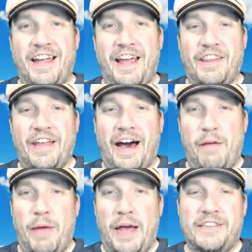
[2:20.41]
at
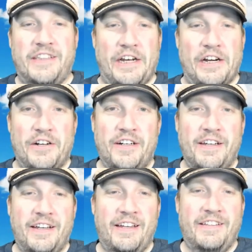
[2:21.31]
IMAX Theater
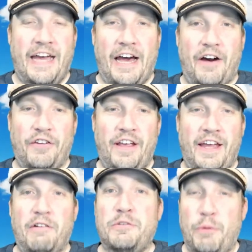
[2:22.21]
in town,
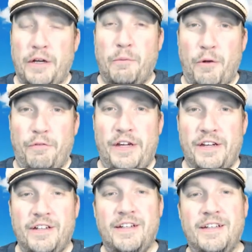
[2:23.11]
and it was a pretty good movie.